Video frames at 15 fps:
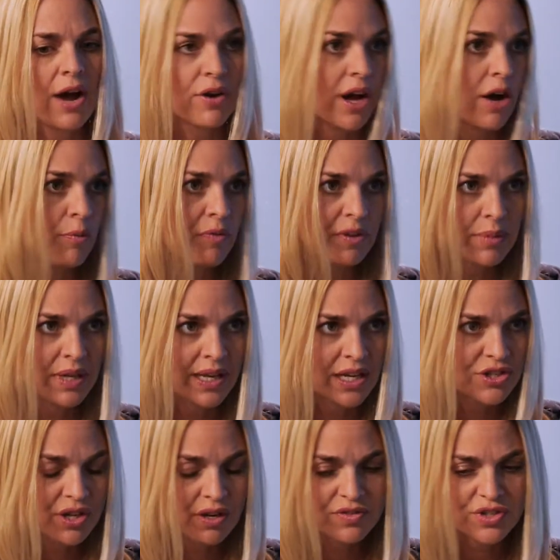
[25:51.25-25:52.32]
to hopefully be an
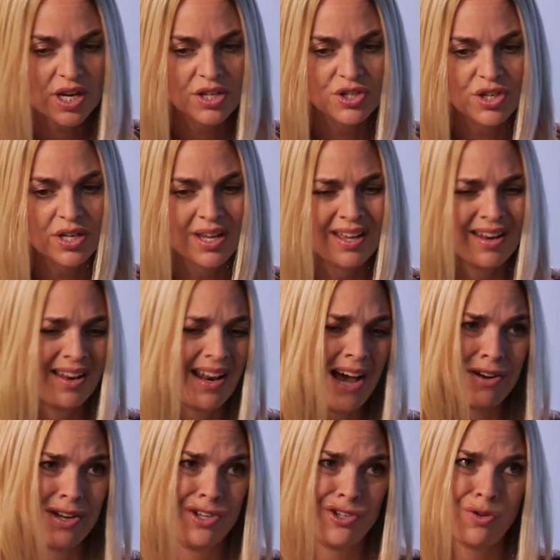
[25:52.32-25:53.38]
agent of change in it and how
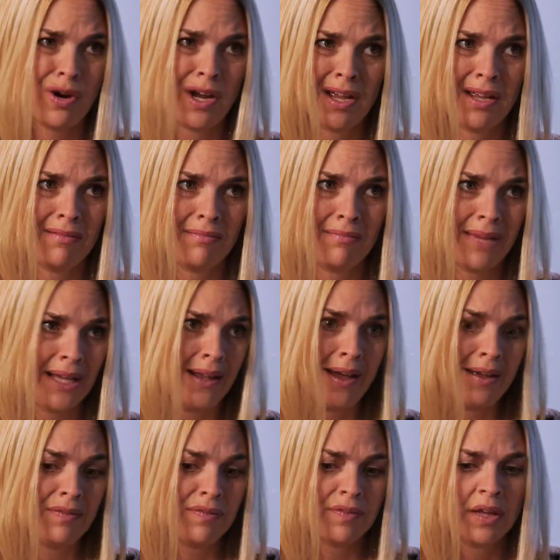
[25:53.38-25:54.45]
to enjoy my life.